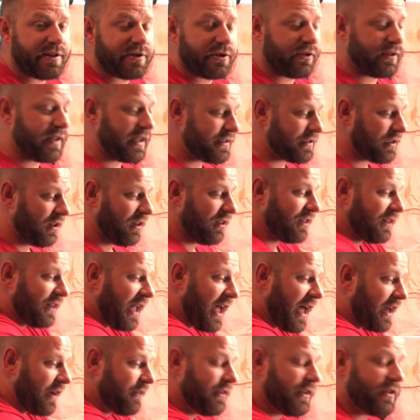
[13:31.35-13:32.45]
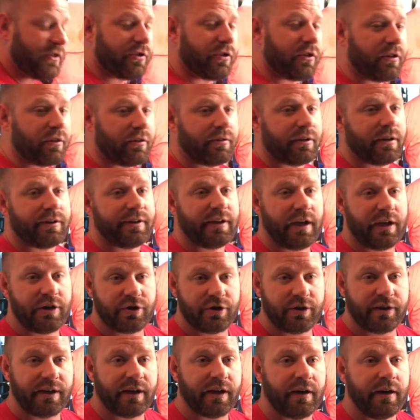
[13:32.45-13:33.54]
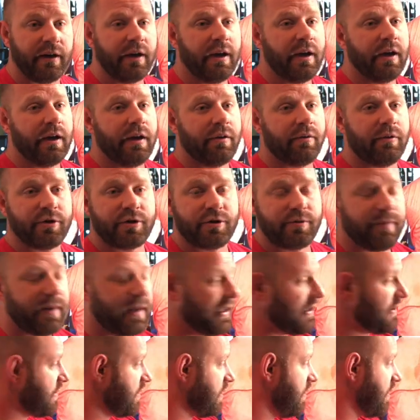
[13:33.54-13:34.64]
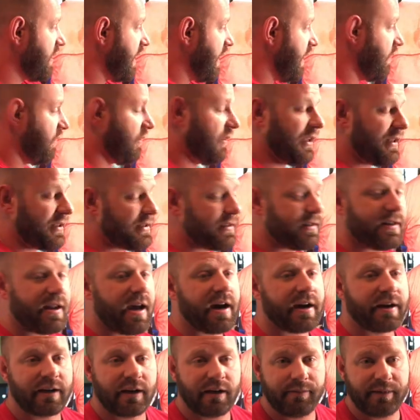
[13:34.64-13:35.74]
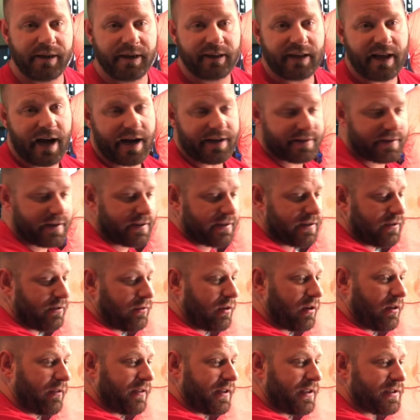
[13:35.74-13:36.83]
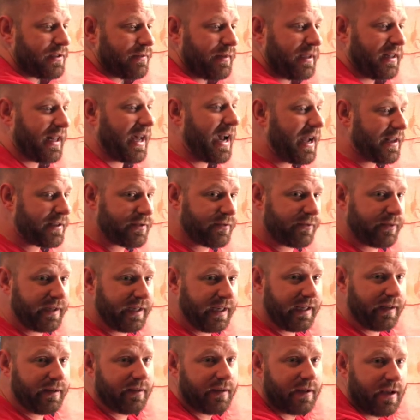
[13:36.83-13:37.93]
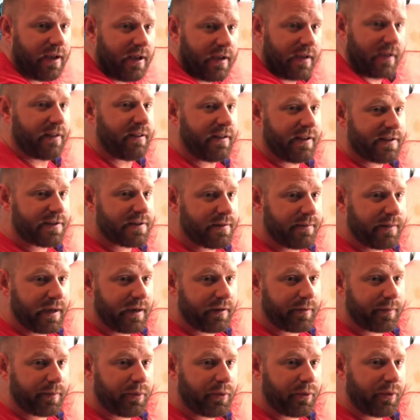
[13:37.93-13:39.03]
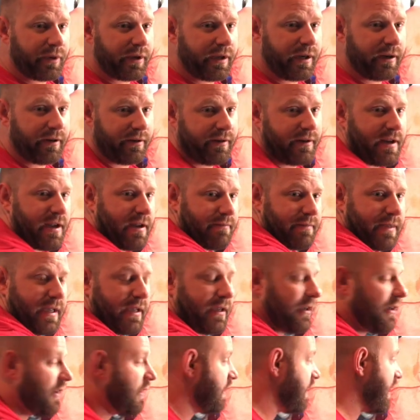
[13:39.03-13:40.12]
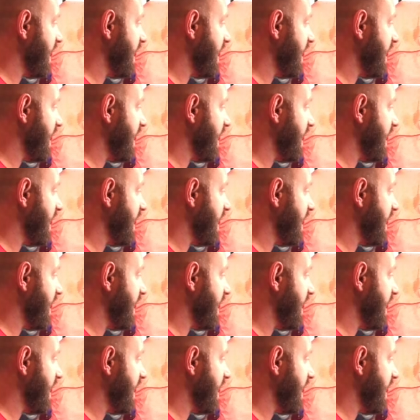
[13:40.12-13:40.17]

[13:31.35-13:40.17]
So that's a lot of internal rotation there, which means, okay, that's not going to be lats, because in order for this to be lats, we need this to be able to pull here, not being